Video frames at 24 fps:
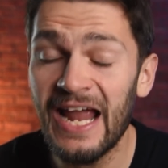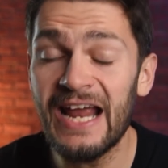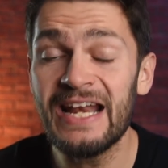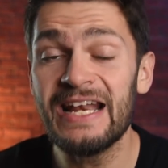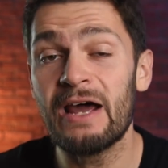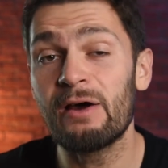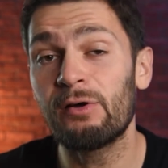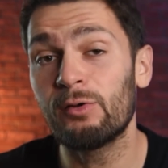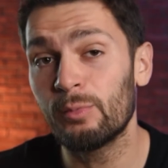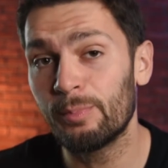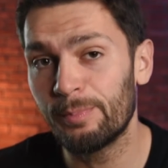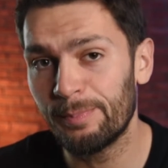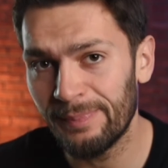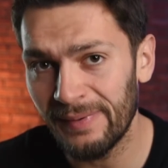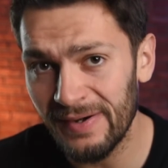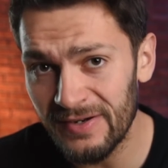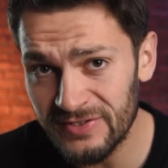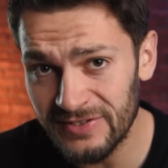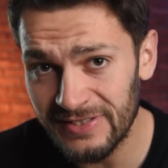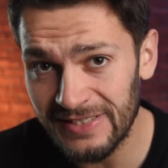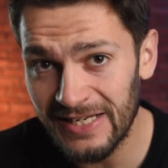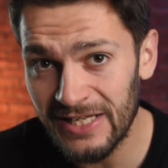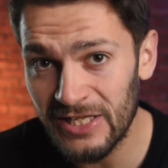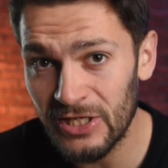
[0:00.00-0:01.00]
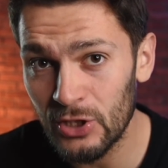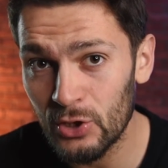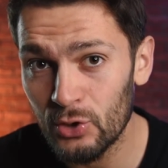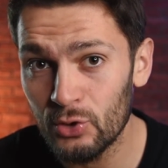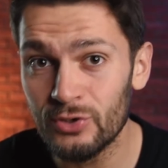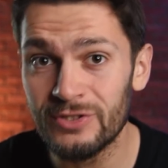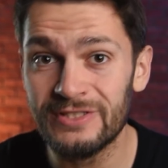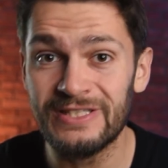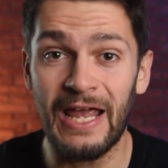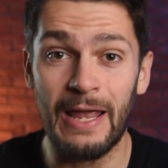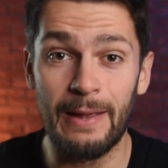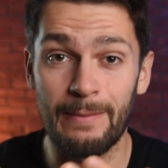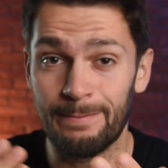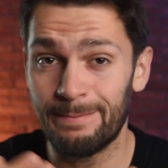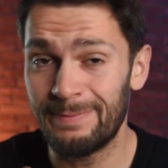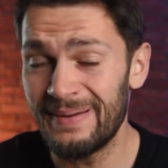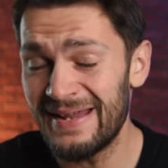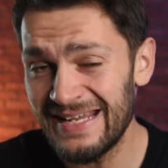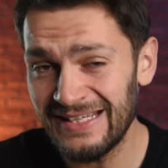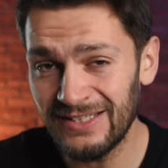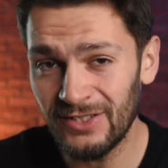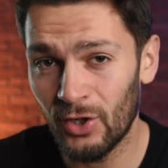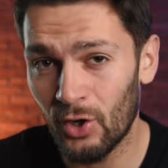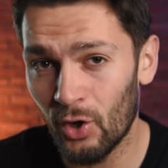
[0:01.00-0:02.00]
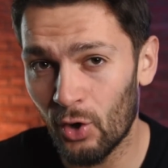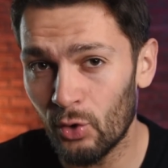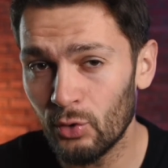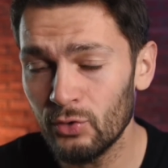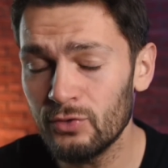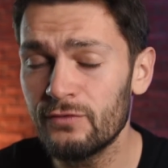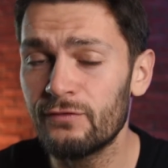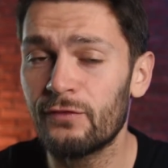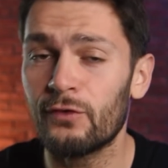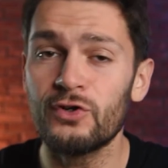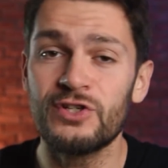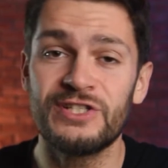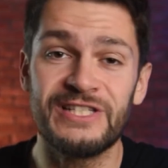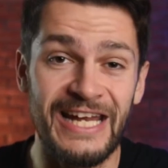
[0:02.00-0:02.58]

and I will personally use a pin code for